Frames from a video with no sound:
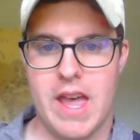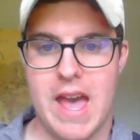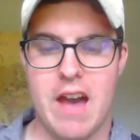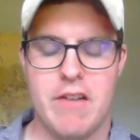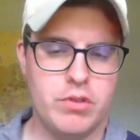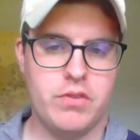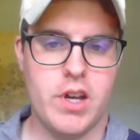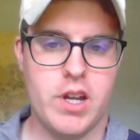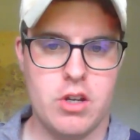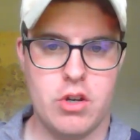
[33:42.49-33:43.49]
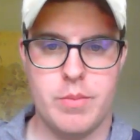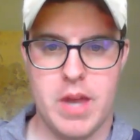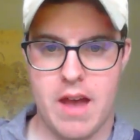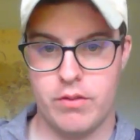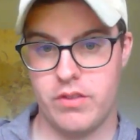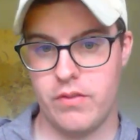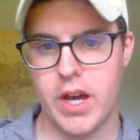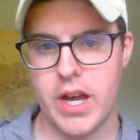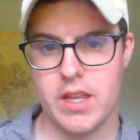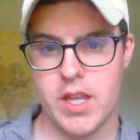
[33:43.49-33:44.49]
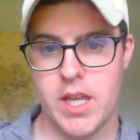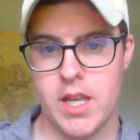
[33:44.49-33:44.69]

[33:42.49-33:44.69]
Half was fought in Europe, half was fought